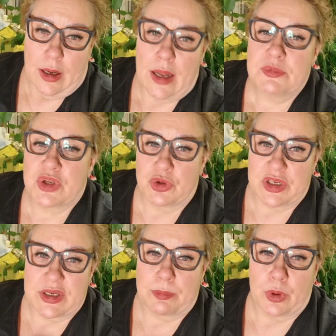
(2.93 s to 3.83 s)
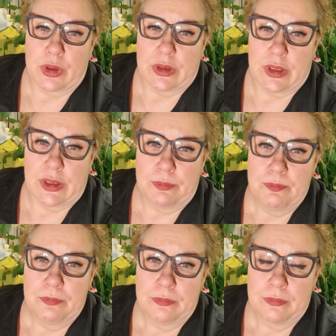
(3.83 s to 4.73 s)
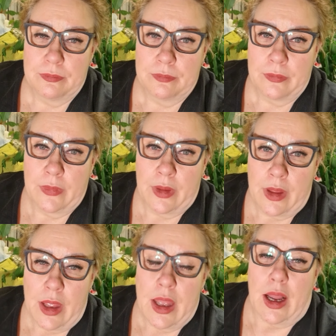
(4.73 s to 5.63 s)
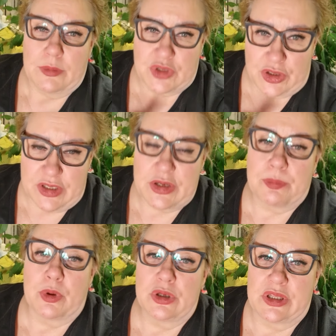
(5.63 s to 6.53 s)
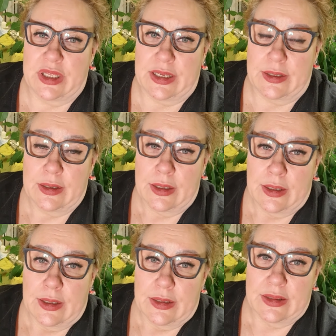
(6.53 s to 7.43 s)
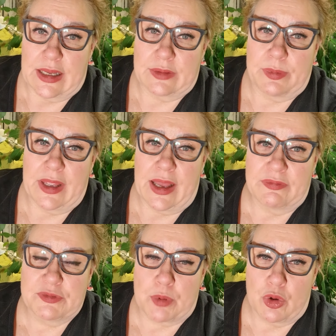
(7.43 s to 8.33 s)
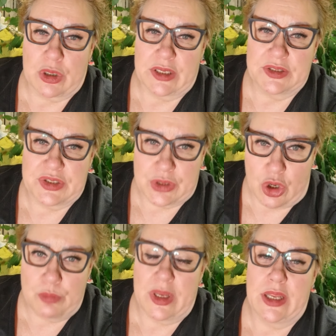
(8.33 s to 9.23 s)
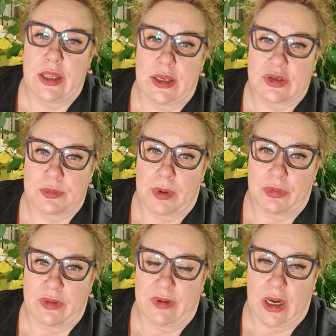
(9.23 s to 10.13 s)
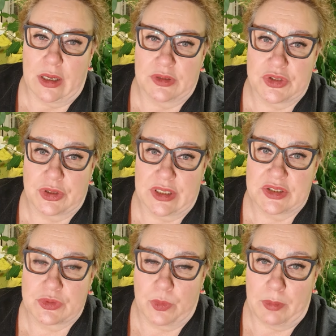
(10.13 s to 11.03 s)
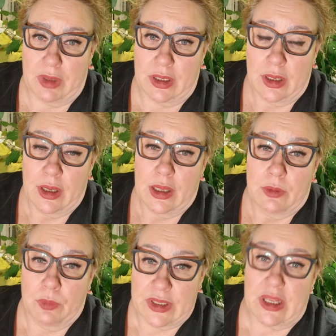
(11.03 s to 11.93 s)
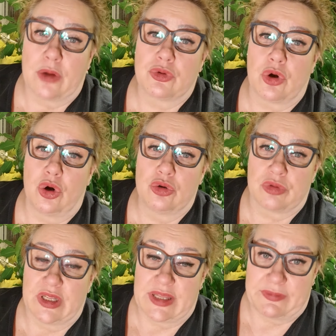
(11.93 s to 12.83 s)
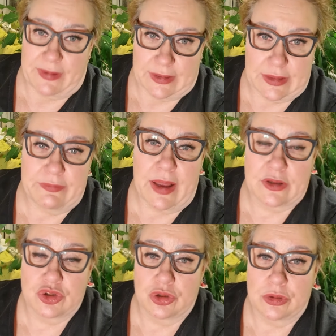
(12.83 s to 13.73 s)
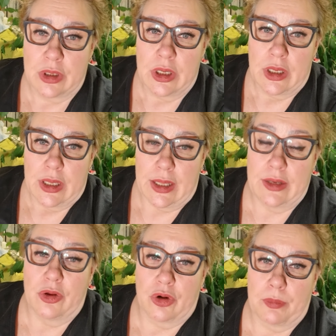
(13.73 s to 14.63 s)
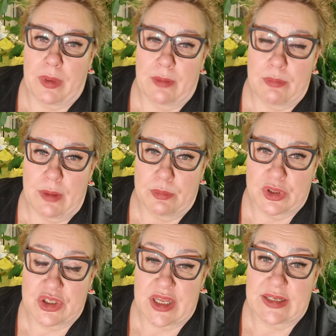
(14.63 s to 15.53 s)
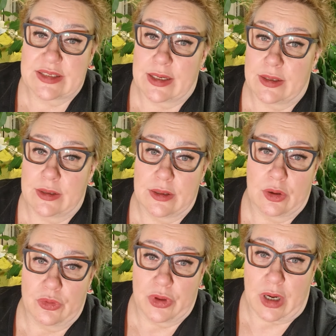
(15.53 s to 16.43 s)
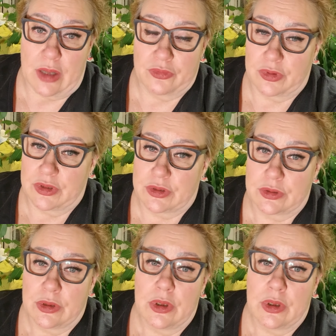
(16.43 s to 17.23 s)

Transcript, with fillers: I'm so disappointed. I'm so disappointed that we have spoken so many years about the violence against women without concrete effective action in European member states and on the countries